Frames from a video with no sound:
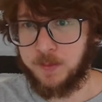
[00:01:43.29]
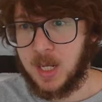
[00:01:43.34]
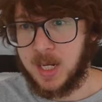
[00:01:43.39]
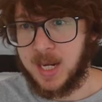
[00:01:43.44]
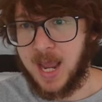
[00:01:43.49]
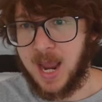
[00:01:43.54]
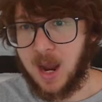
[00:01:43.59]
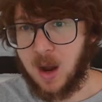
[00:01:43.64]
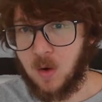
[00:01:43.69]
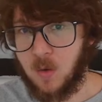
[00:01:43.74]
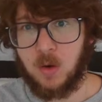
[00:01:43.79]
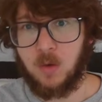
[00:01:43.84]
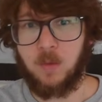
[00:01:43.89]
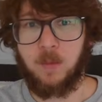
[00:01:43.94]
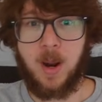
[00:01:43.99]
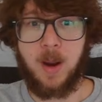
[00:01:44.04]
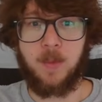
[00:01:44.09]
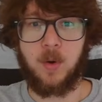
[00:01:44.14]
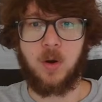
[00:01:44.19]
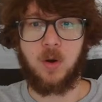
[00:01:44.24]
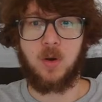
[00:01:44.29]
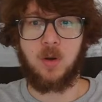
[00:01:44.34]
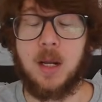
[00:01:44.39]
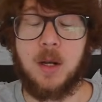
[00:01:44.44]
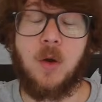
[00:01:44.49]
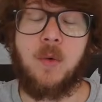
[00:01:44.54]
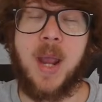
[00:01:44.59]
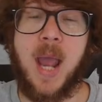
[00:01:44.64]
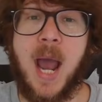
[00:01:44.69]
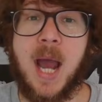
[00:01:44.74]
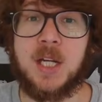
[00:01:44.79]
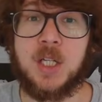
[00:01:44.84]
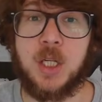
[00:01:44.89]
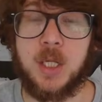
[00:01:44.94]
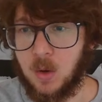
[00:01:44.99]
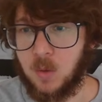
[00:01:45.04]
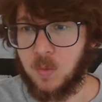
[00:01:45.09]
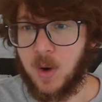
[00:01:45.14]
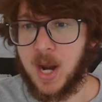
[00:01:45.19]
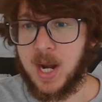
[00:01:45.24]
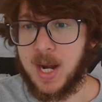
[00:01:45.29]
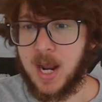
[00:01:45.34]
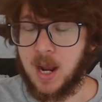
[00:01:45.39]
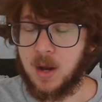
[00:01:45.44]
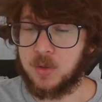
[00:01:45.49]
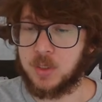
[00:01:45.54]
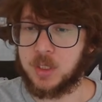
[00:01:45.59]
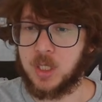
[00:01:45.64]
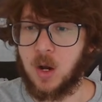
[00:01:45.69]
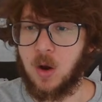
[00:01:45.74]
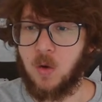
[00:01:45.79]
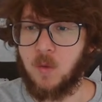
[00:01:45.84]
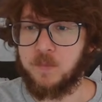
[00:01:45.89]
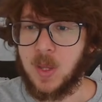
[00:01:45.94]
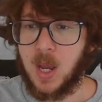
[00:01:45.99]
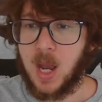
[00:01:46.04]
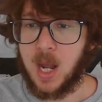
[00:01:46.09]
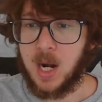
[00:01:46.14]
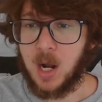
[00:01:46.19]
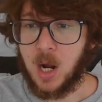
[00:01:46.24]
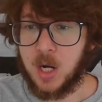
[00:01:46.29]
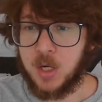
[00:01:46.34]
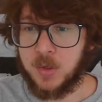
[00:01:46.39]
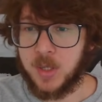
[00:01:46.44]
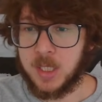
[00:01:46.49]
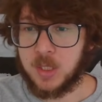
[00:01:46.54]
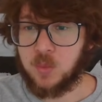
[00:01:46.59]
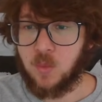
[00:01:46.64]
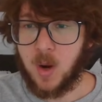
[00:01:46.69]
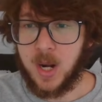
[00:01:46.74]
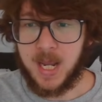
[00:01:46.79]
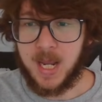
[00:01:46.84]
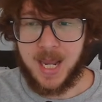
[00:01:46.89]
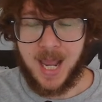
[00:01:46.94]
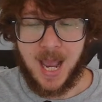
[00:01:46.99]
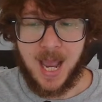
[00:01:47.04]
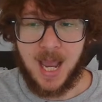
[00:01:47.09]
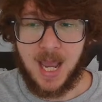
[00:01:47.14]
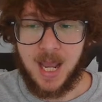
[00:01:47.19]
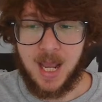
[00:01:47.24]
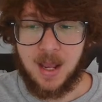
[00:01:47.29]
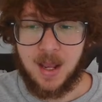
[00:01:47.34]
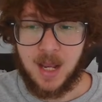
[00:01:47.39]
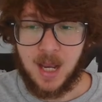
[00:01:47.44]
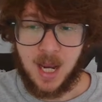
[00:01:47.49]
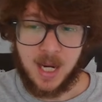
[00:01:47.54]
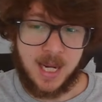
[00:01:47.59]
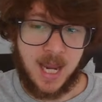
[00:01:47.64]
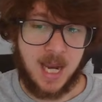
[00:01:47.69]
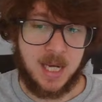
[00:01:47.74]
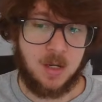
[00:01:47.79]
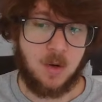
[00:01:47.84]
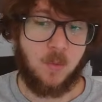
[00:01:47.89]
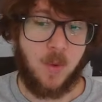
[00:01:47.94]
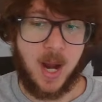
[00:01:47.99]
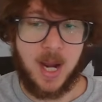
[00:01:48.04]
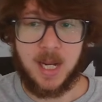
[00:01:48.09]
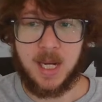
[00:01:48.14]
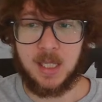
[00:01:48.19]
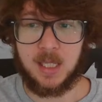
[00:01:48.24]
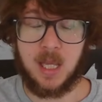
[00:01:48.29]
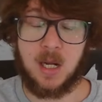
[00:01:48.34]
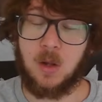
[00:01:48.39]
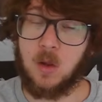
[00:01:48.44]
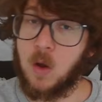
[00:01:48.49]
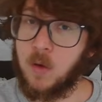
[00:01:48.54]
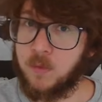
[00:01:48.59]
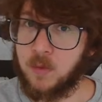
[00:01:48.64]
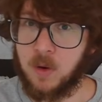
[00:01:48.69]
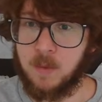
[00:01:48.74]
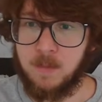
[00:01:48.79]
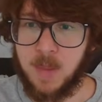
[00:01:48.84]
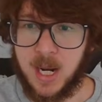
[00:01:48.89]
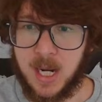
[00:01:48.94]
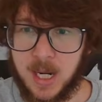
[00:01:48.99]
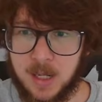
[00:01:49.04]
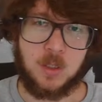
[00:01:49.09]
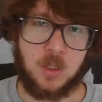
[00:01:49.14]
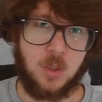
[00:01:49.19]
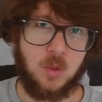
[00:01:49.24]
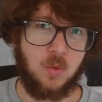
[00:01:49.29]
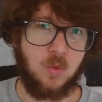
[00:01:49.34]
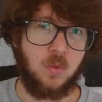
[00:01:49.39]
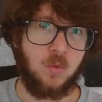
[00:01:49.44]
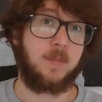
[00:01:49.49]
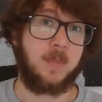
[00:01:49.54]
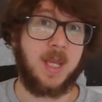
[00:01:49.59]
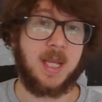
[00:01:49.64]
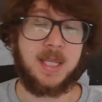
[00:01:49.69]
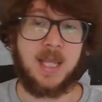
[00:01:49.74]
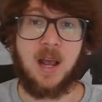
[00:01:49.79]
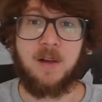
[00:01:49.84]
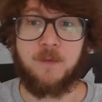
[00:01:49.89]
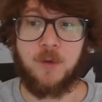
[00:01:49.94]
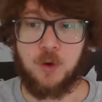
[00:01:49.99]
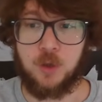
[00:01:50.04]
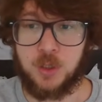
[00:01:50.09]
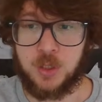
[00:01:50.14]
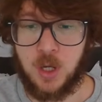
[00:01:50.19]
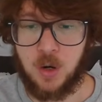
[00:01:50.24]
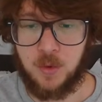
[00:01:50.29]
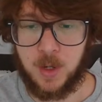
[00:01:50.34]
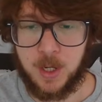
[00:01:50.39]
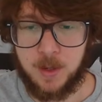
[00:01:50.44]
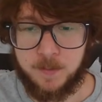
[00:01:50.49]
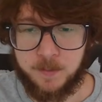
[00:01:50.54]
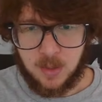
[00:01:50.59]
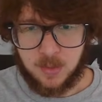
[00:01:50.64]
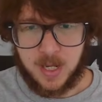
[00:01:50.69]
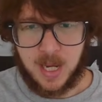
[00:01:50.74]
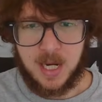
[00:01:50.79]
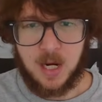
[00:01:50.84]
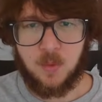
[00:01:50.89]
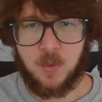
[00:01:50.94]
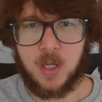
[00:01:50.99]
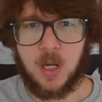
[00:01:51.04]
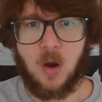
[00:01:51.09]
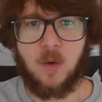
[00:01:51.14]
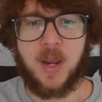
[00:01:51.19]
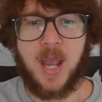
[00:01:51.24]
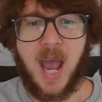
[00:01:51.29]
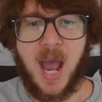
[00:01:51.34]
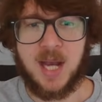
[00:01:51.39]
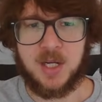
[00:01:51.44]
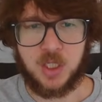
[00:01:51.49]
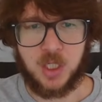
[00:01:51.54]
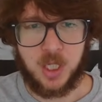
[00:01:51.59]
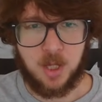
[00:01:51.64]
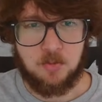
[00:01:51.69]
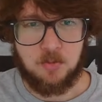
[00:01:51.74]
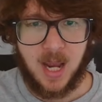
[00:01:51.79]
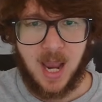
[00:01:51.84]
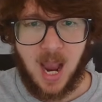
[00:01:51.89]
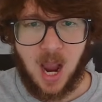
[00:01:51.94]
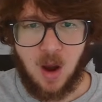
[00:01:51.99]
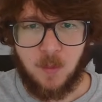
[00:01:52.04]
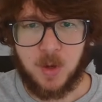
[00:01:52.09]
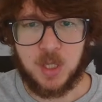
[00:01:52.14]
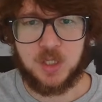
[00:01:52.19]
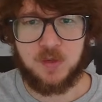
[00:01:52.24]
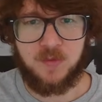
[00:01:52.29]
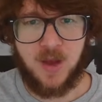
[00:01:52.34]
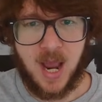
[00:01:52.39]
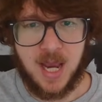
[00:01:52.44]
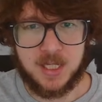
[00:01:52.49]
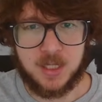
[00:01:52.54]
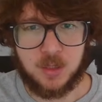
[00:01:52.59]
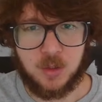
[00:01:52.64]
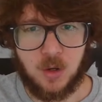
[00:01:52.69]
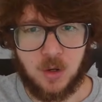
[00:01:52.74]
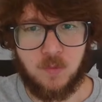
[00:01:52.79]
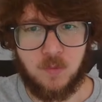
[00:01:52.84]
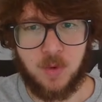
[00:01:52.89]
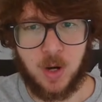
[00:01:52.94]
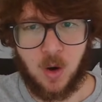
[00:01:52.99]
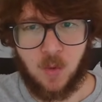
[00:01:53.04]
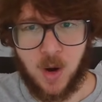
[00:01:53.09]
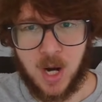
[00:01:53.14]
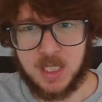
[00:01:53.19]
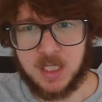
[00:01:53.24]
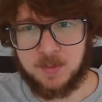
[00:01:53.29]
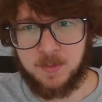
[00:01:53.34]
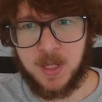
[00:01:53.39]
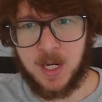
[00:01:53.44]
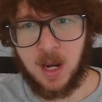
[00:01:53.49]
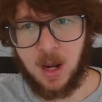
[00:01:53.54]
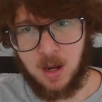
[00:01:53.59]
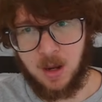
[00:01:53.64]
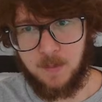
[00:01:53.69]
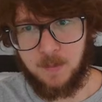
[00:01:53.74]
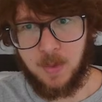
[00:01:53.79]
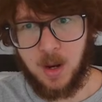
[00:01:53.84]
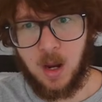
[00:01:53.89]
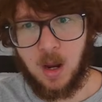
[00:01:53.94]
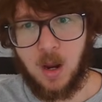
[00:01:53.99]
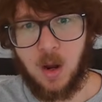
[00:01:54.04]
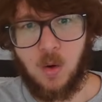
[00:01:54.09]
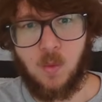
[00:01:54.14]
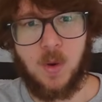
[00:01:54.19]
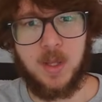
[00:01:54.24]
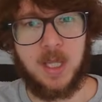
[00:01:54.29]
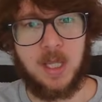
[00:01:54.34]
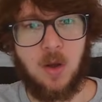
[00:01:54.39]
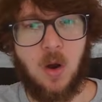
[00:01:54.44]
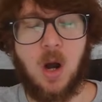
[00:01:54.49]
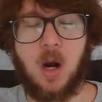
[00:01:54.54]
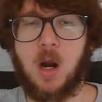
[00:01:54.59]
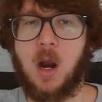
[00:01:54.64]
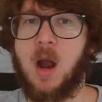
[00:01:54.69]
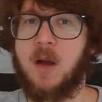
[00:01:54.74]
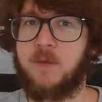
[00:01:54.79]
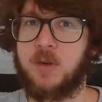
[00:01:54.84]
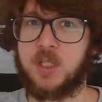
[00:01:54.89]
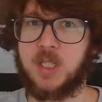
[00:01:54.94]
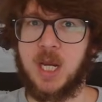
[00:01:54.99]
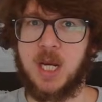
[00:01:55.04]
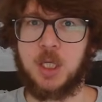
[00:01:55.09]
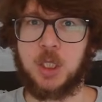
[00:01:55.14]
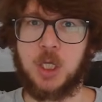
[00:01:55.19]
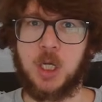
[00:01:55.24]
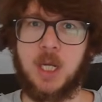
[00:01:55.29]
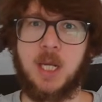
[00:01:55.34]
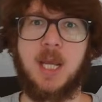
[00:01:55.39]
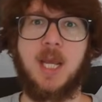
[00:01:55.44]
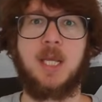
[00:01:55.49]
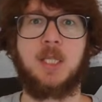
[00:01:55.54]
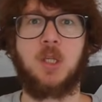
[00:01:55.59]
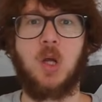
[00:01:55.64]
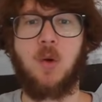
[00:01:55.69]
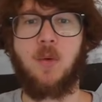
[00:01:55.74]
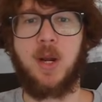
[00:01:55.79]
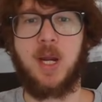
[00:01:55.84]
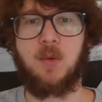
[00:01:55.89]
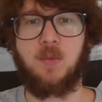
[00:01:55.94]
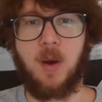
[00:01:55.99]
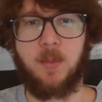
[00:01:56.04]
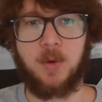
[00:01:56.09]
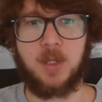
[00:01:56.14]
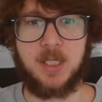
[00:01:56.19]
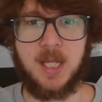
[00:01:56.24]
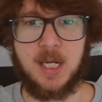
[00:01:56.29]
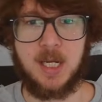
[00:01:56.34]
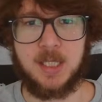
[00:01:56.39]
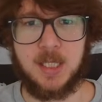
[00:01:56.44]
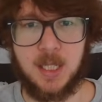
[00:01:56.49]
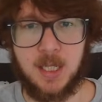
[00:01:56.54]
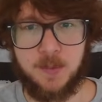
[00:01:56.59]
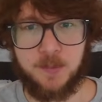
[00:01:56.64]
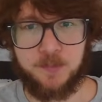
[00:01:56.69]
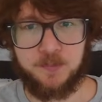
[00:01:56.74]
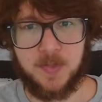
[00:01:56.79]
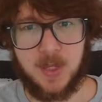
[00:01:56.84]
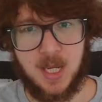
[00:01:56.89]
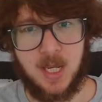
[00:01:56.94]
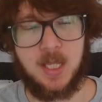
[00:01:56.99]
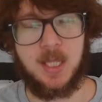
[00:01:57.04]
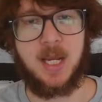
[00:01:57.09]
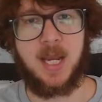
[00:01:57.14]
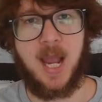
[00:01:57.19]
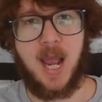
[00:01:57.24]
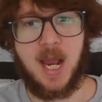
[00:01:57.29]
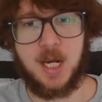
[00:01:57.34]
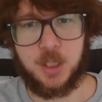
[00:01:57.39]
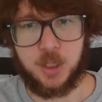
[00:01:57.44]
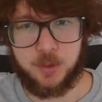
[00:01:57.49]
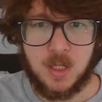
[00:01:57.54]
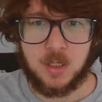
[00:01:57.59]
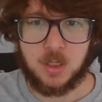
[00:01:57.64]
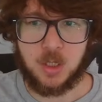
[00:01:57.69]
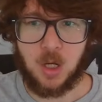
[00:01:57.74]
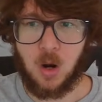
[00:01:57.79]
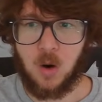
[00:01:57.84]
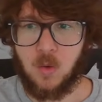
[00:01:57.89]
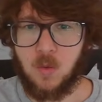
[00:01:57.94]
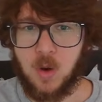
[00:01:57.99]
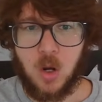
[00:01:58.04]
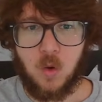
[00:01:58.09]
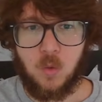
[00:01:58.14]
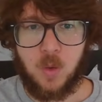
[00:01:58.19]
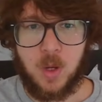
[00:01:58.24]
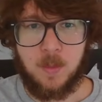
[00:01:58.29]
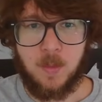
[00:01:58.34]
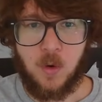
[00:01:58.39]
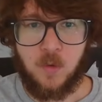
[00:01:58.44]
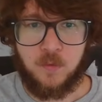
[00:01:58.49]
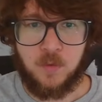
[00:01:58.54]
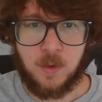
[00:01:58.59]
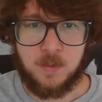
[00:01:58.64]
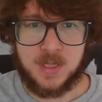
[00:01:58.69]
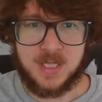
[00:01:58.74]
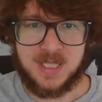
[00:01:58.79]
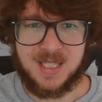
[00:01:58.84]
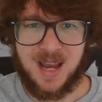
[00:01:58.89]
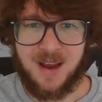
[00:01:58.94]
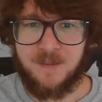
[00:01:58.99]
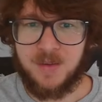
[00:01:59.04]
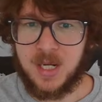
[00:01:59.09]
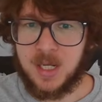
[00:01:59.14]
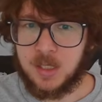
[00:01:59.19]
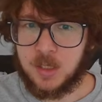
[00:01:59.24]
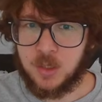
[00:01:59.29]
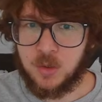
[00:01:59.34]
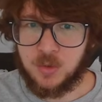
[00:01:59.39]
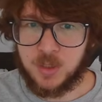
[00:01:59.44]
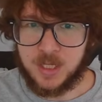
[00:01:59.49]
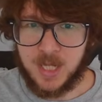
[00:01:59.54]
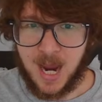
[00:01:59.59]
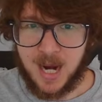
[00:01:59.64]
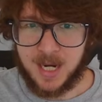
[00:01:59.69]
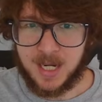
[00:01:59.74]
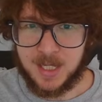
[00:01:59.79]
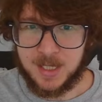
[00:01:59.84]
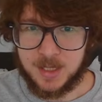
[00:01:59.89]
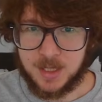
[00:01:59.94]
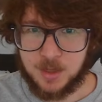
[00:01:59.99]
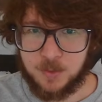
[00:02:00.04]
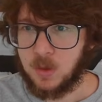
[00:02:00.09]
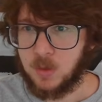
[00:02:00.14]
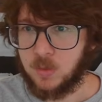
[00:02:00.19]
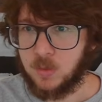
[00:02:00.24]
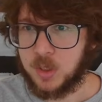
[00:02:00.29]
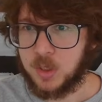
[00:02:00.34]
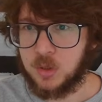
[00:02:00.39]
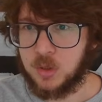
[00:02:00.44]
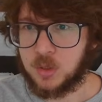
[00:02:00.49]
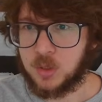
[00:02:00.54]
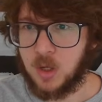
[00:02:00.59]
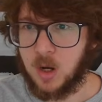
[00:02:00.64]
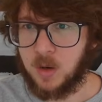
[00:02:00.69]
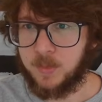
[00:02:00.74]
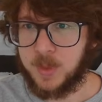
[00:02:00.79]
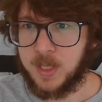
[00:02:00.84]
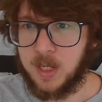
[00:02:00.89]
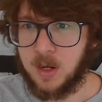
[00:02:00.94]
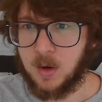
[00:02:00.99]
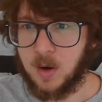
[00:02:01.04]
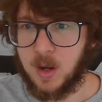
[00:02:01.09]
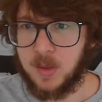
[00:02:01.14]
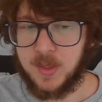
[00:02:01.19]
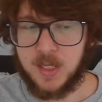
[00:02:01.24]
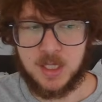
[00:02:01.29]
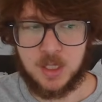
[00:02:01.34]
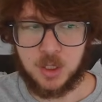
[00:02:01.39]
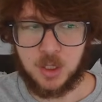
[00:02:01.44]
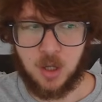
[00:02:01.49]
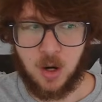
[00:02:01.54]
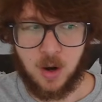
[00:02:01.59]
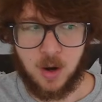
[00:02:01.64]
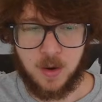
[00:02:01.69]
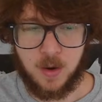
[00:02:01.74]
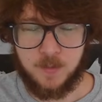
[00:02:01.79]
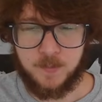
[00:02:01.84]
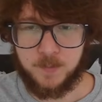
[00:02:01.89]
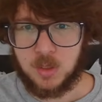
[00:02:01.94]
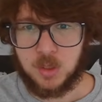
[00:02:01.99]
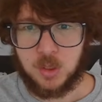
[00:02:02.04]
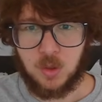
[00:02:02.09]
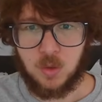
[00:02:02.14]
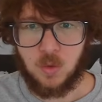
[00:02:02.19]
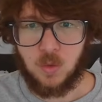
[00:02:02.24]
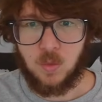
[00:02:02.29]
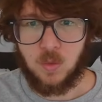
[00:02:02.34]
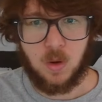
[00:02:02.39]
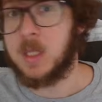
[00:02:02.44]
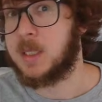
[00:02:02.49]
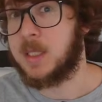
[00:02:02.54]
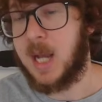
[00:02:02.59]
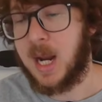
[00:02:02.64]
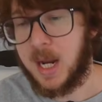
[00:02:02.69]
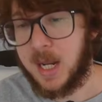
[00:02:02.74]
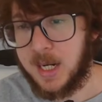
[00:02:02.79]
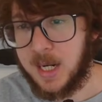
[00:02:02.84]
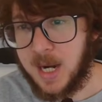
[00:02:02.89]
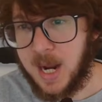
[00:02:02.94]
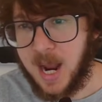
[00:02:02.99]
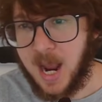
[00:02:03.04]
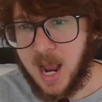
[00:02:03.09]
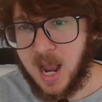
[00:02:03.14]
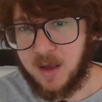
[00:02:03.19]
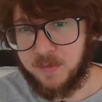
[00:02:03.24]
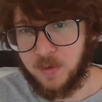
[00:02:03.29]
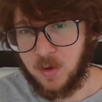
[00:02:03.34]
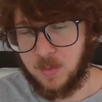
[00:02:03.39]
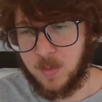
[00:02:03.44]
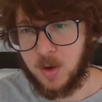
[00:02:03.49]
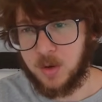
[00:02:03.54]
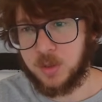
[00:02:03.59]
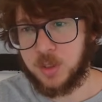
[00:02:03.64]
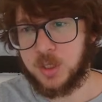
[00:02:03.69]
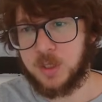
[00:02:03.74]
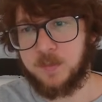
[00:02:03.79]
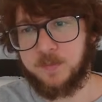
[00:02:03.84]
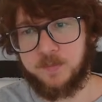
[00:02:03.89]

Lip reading: Now, remember, no caching right now. So at 120K, again, you're waiting a little over a minute to get that first token. Okay, here we go, caching. How much faster requests become when the long conversation is already represented in the cache. So we move from 72 seconds, which you saw up here on this chart, to 1.5 seconds almost.